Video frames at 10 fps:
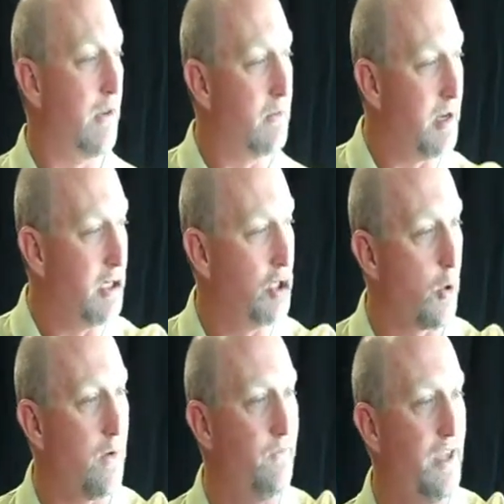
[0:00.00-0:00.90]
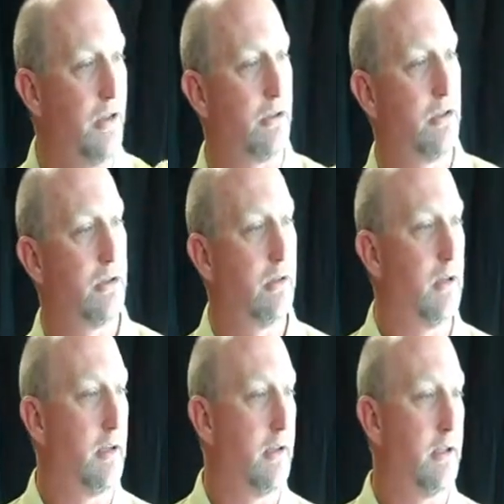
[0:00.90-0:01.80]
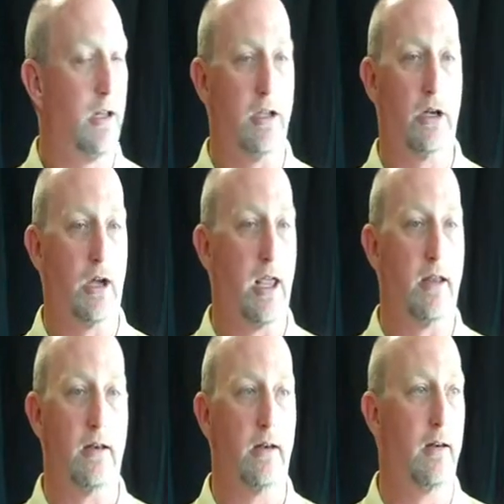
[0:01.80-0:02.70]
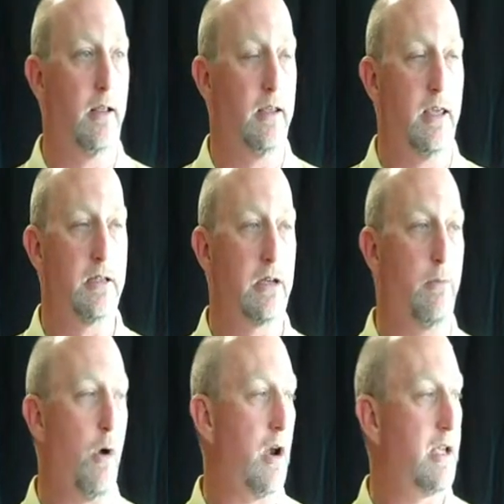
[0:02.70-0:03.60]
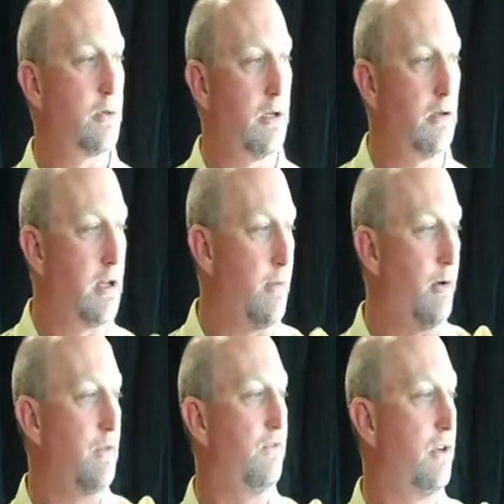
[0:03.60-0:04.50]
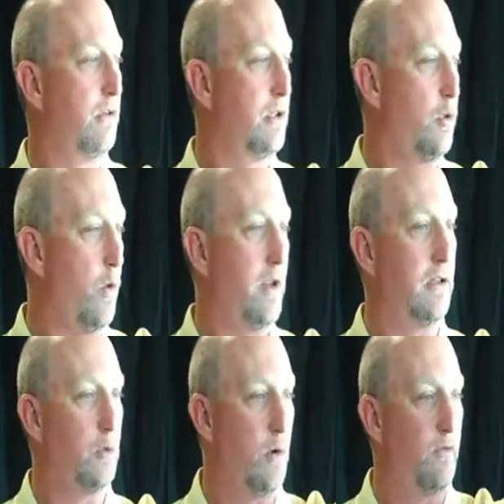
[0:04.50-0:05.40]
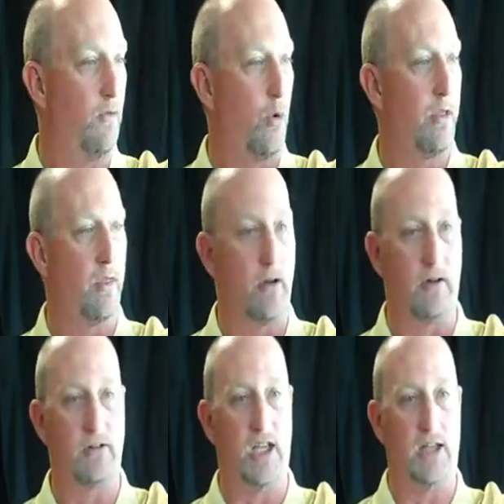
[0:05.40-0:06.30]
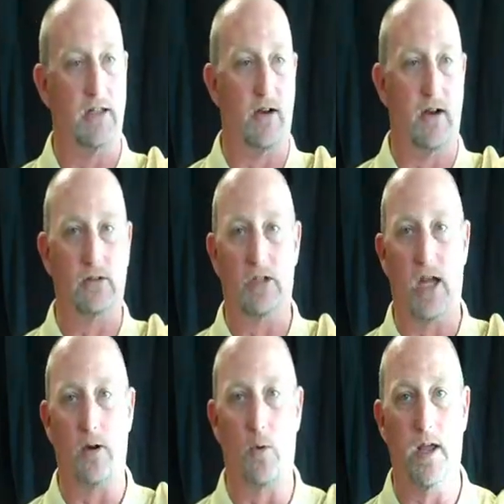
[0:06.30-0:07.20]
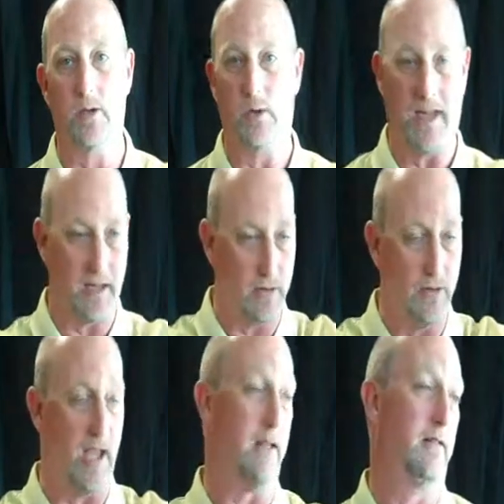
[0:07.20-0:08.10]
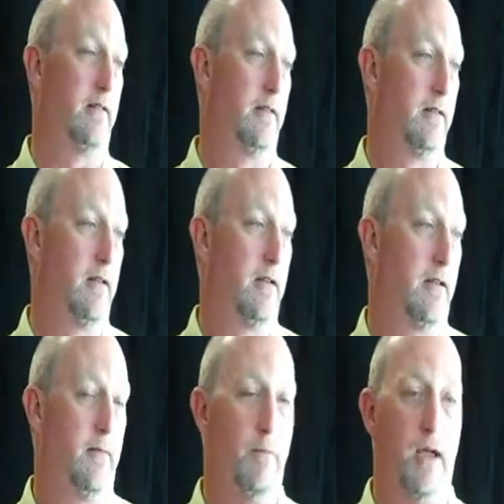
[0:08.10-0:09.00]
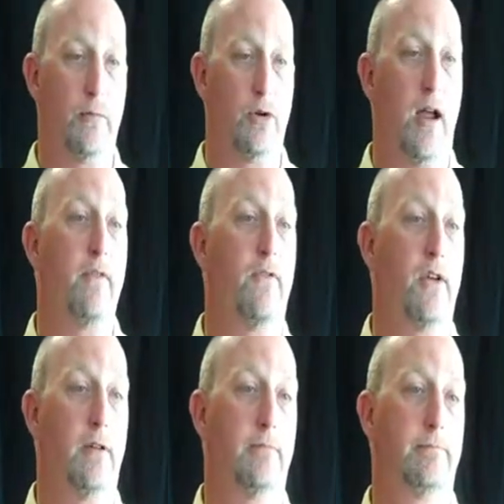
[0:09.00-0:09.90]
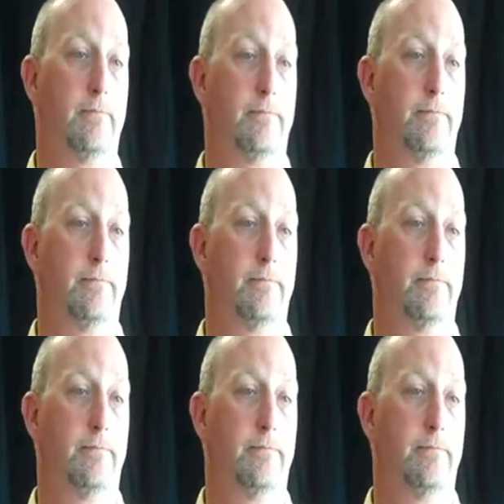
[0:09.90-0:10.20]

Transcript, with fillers: Don't give them any short fields. You know, you look at against Lamar last week, they're coming on the field on the 20, the 24, the 13. You know, after takeaways, we can't do that. Make them drive the field.